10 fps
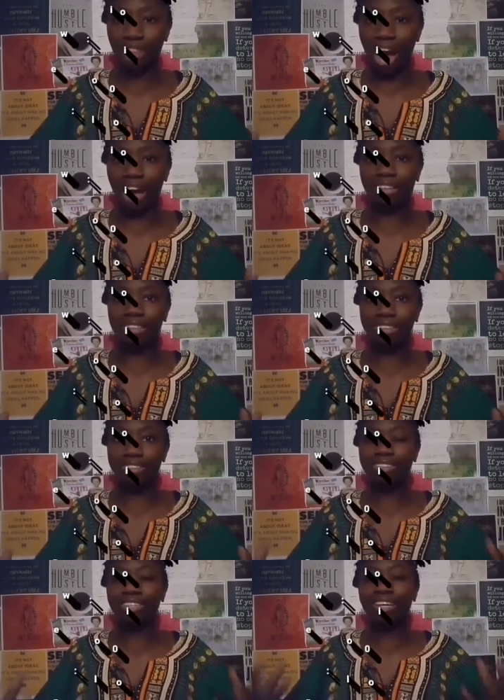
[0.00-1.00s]
that
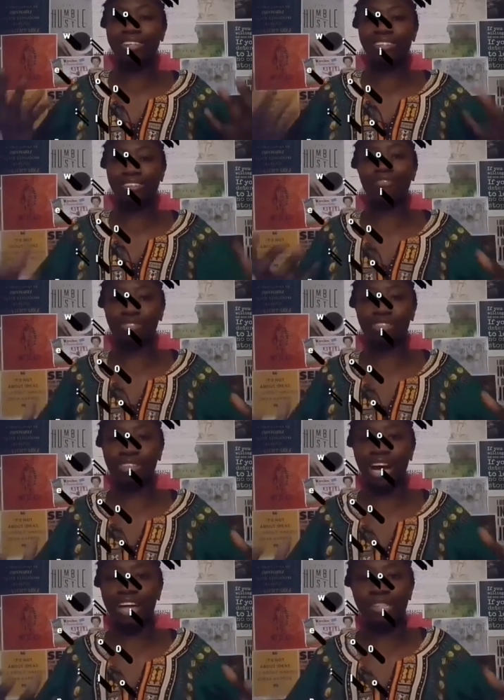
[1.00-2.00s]

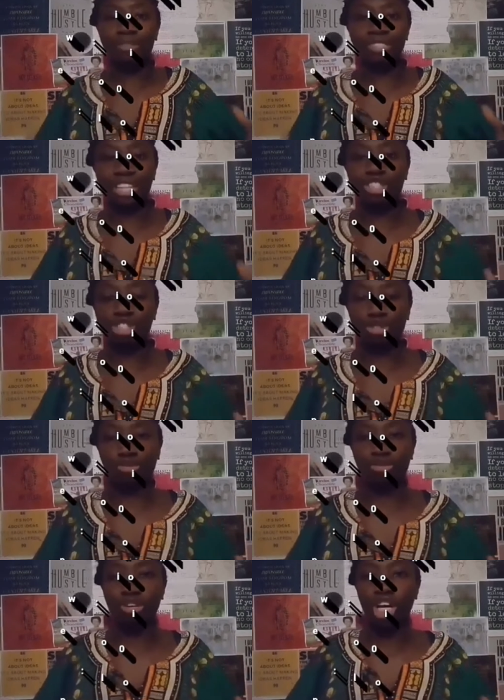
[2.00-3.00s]
SUFDY has the
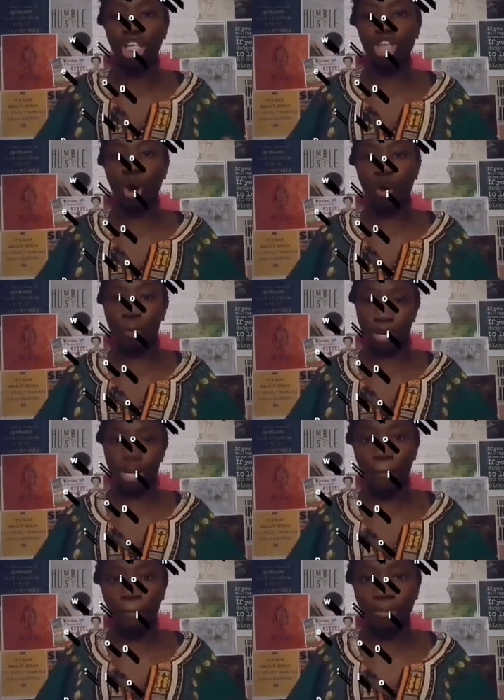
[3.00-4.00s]
potential to
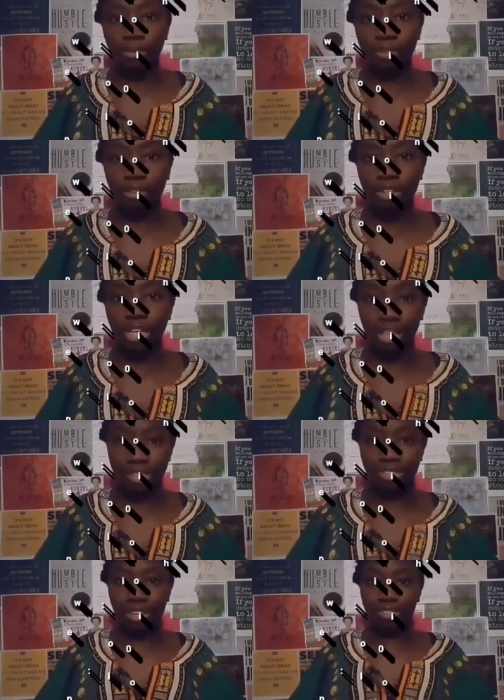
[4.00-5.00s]
open up in
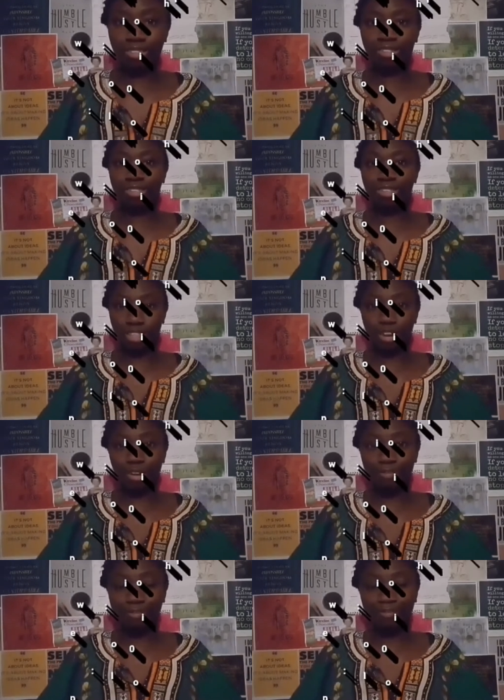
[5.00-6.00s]
the sense, you
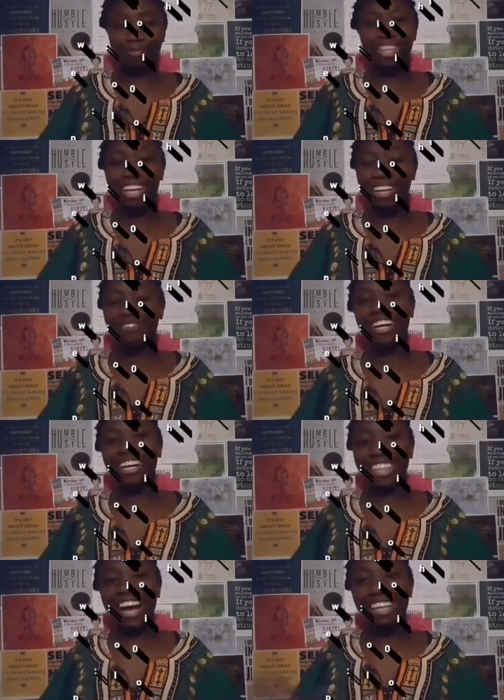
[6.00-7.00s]
know?
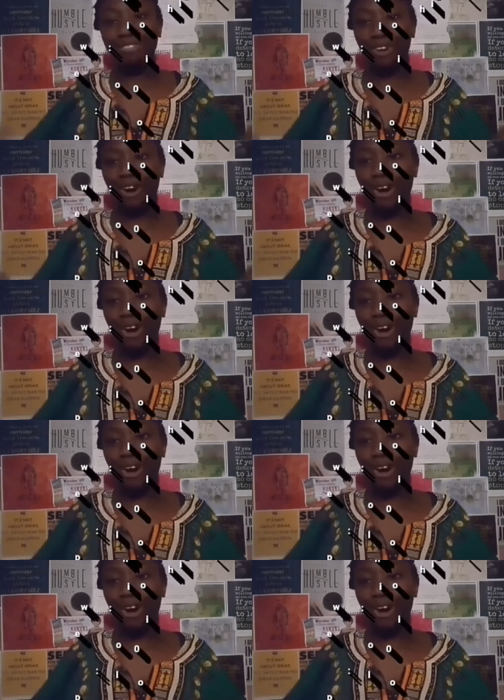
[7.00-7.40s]
But that is for